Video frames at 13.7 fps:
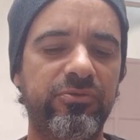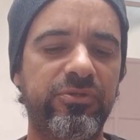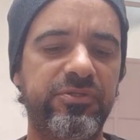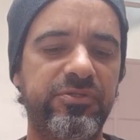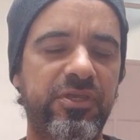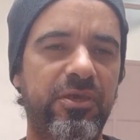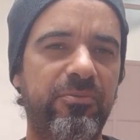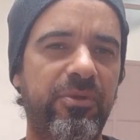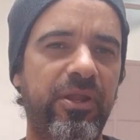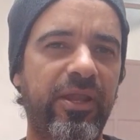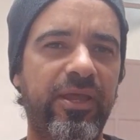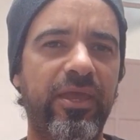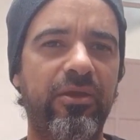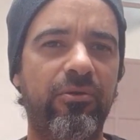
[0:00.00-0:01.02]
good with this camera, and
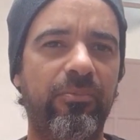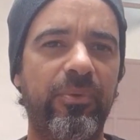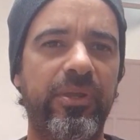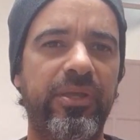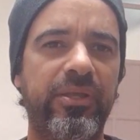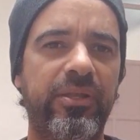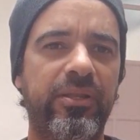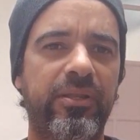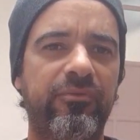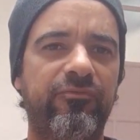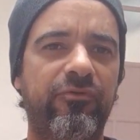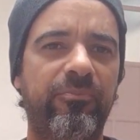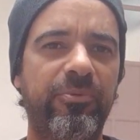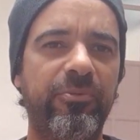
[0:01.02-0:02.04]
I can't complain.
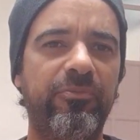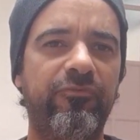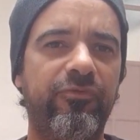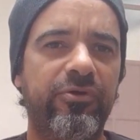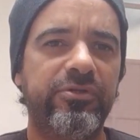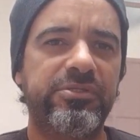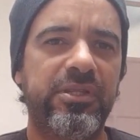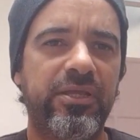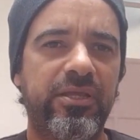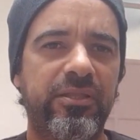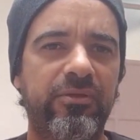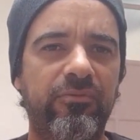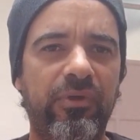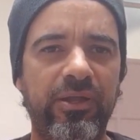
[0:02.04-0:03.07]
For us like
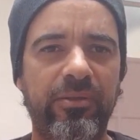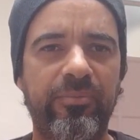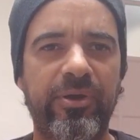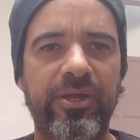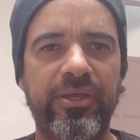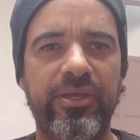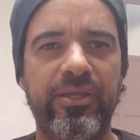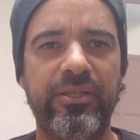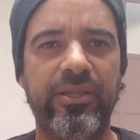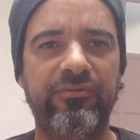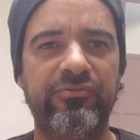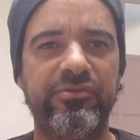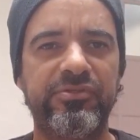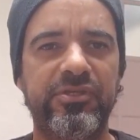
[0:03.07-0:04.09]
to ride a bike and
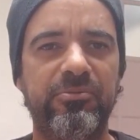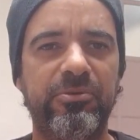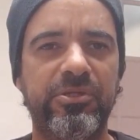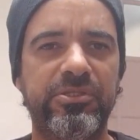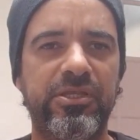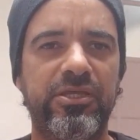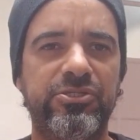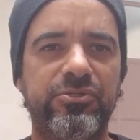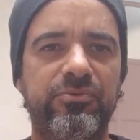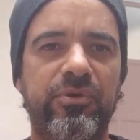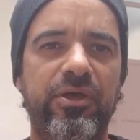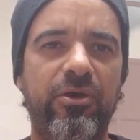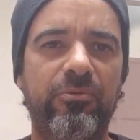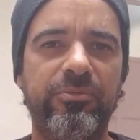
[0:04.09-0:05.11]
have this camera attached to
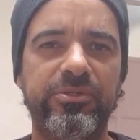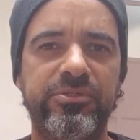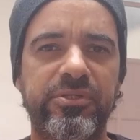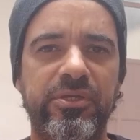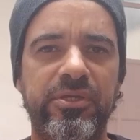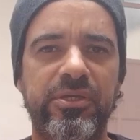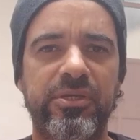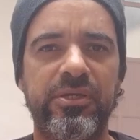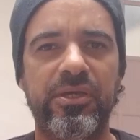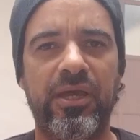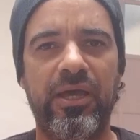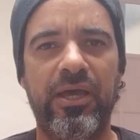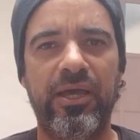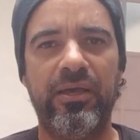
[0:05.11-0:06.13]
a helmet,
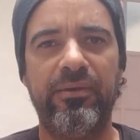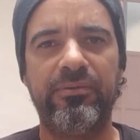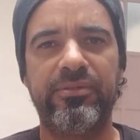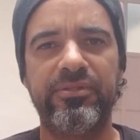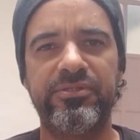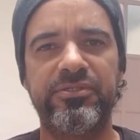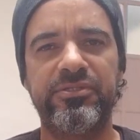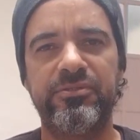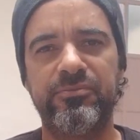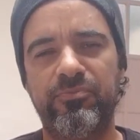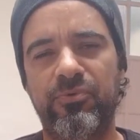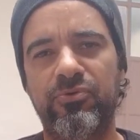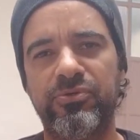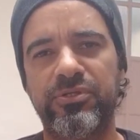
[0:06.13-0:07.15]
this is an
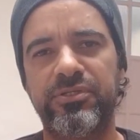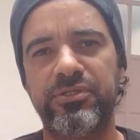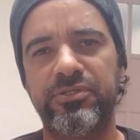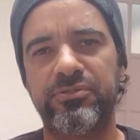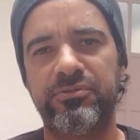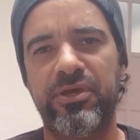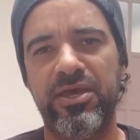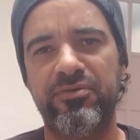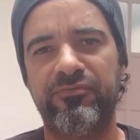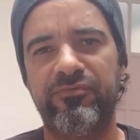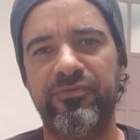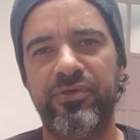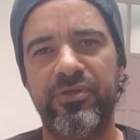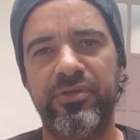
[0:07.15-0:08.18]
important thing to
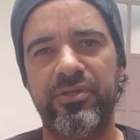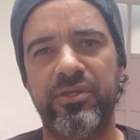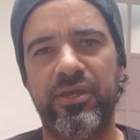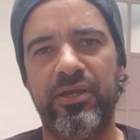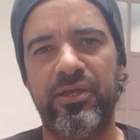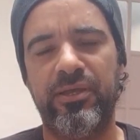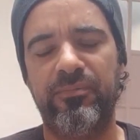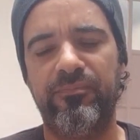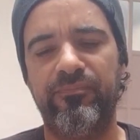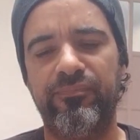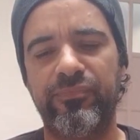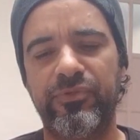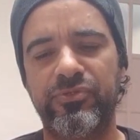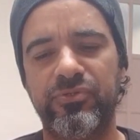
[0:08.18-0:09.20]
have,
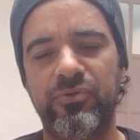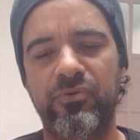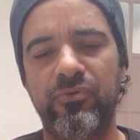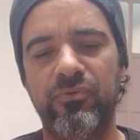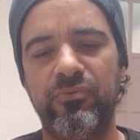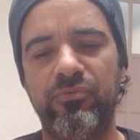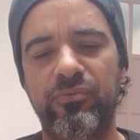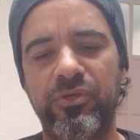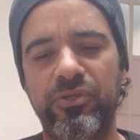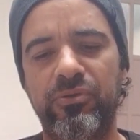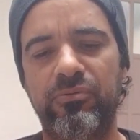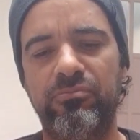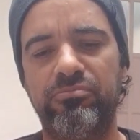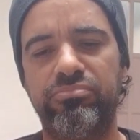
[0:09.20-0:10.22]
so we
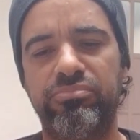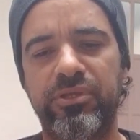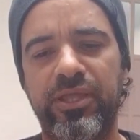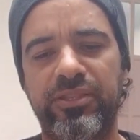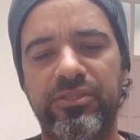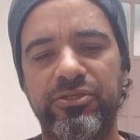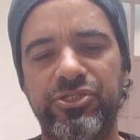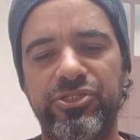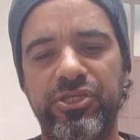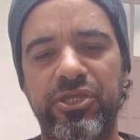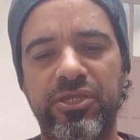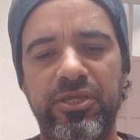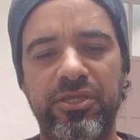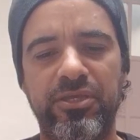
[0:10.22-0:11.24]
don't get the
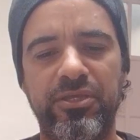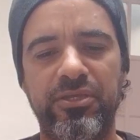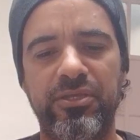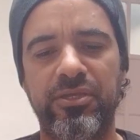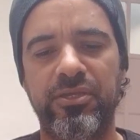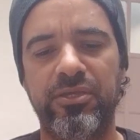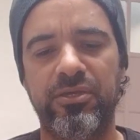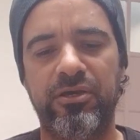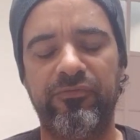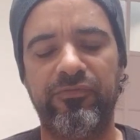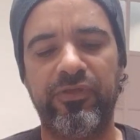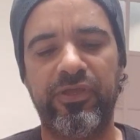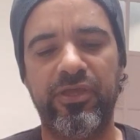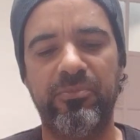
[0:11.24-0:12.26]
shaking of
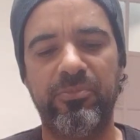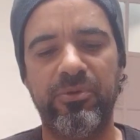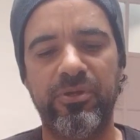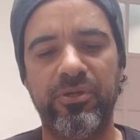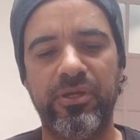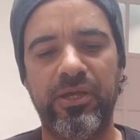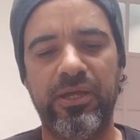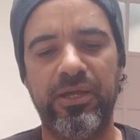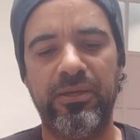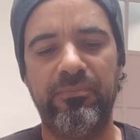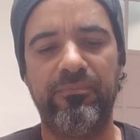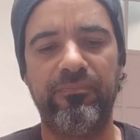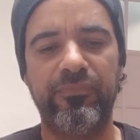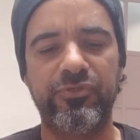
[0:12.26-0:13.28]
the camera.
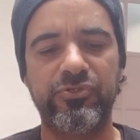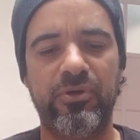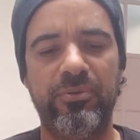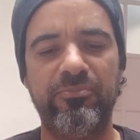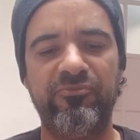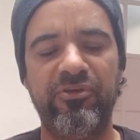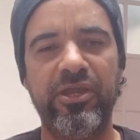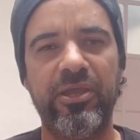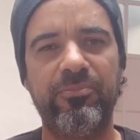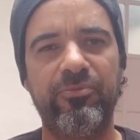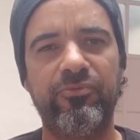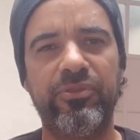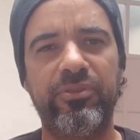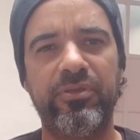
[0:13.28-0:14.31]
So I'm very
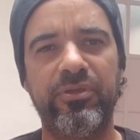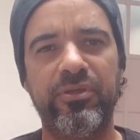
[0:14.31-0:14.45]
happy with